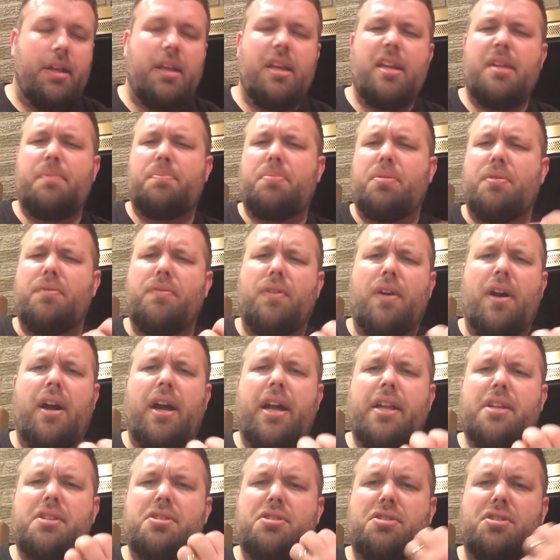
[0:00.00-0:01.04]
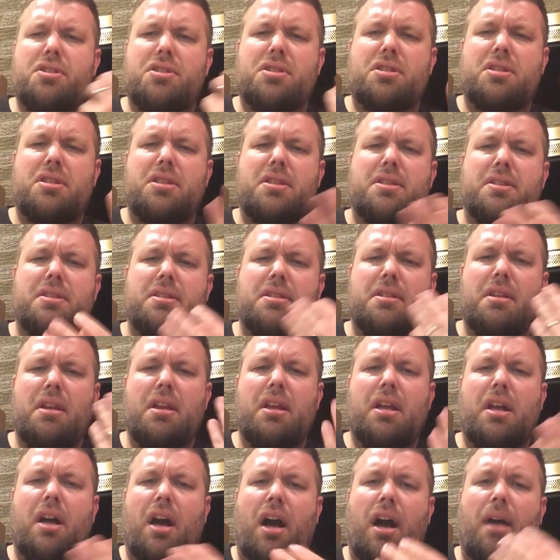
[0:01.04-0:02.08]
it provides just this
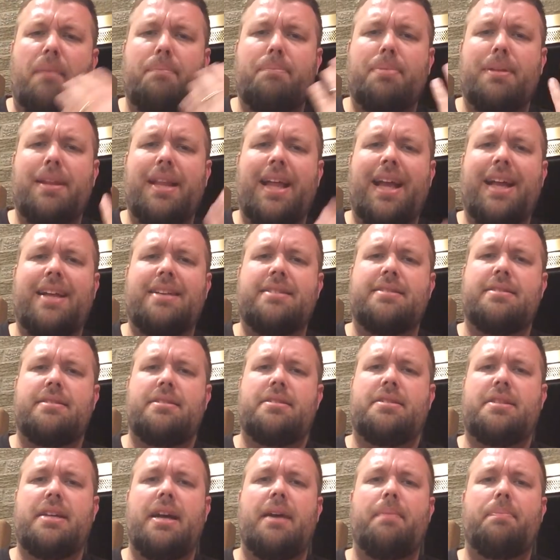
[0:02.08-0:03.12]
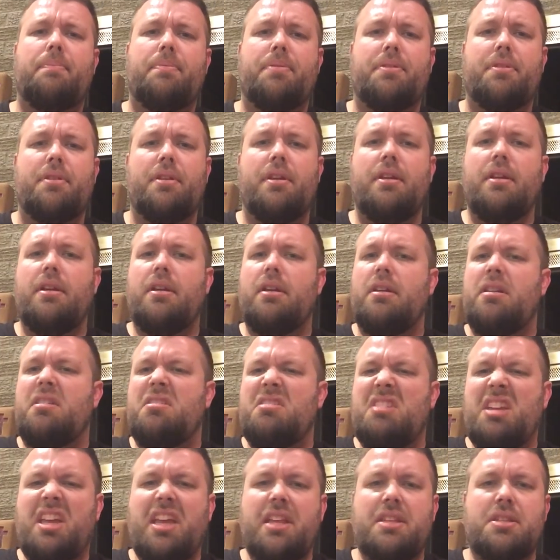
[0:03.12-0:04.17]
complex depth.
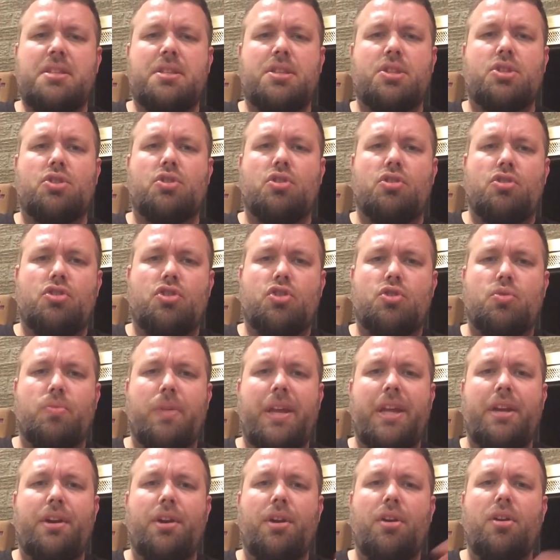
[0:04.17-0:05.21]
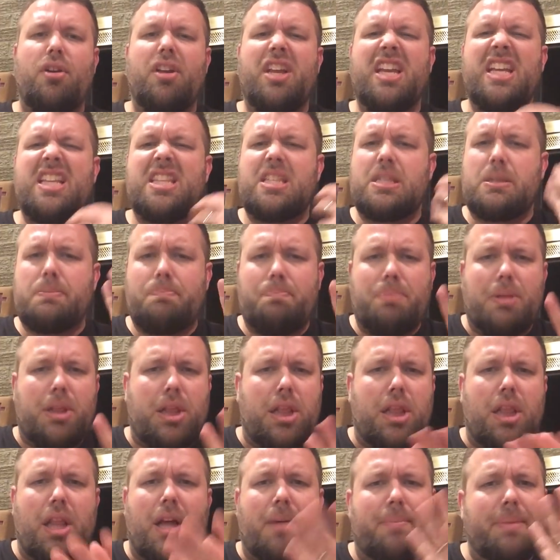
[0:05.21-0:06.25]
Gets sweeter, gets
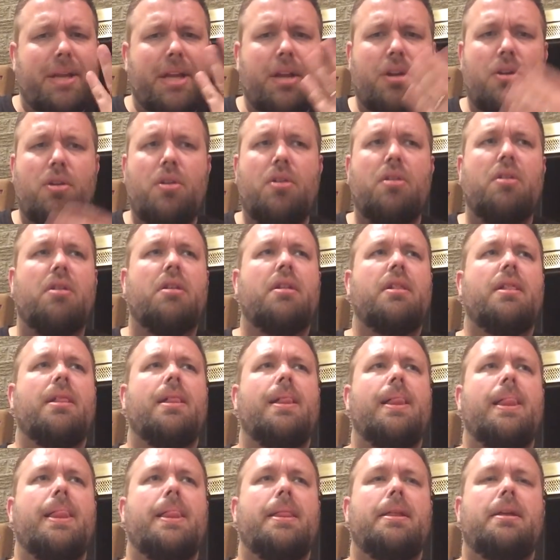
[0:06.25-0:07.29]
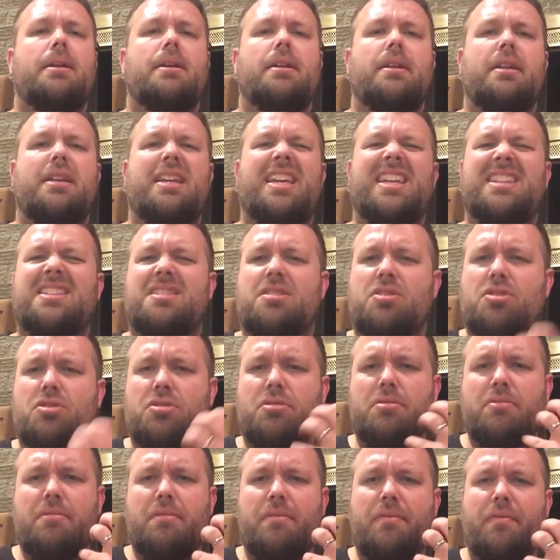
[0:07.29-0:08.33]
plummier,
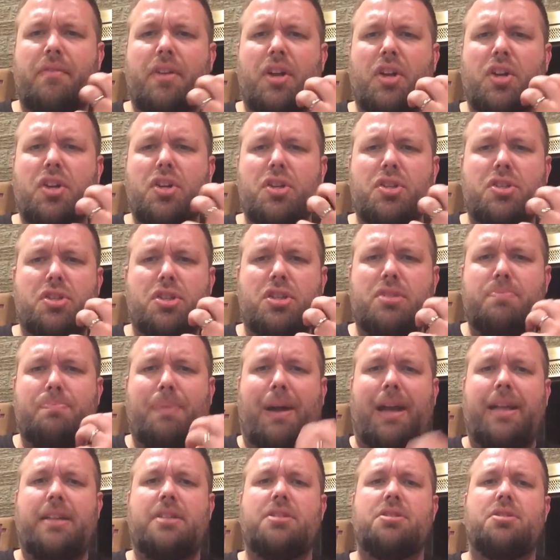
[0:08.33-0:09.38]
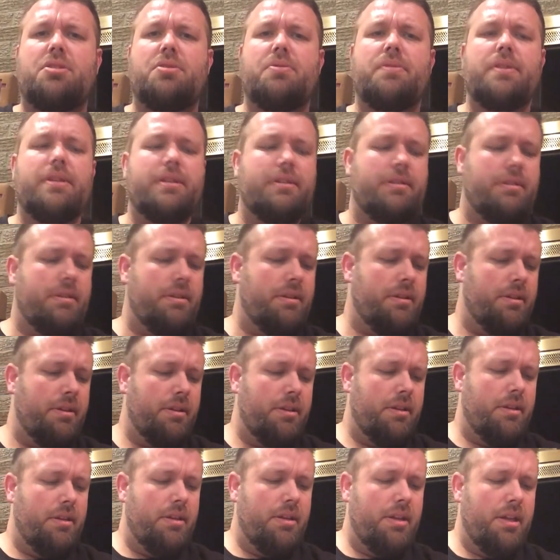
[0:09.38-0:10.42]
gets a good spice to it.
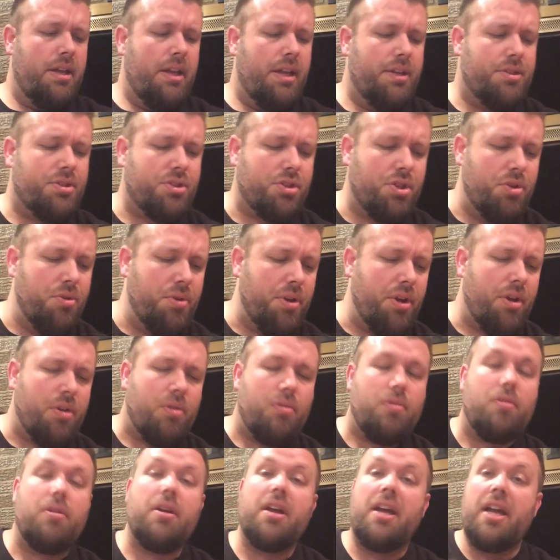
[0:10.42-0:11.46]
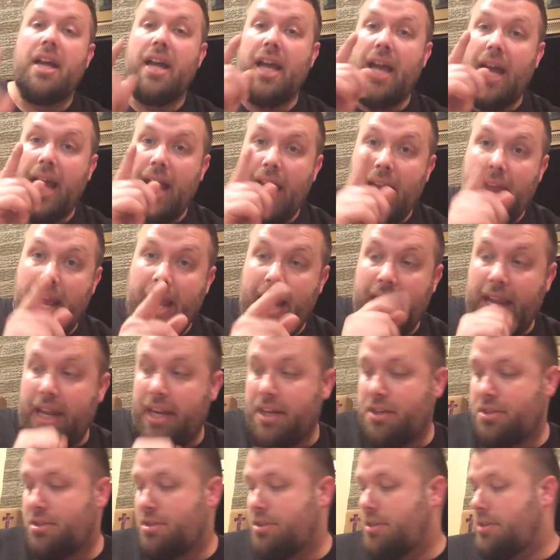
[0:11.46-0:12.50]
Escudo,
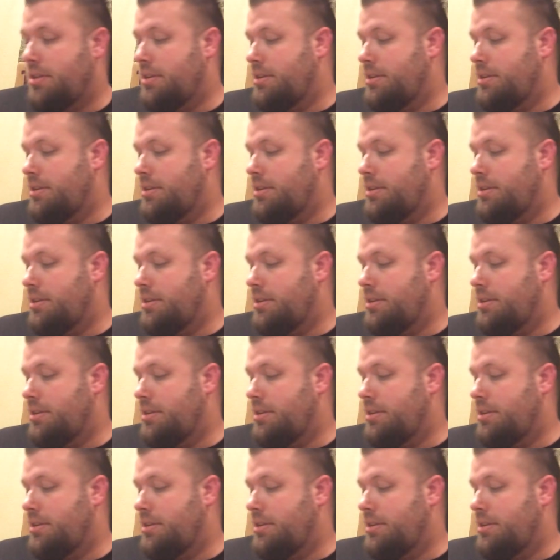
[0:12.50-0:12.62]
aged.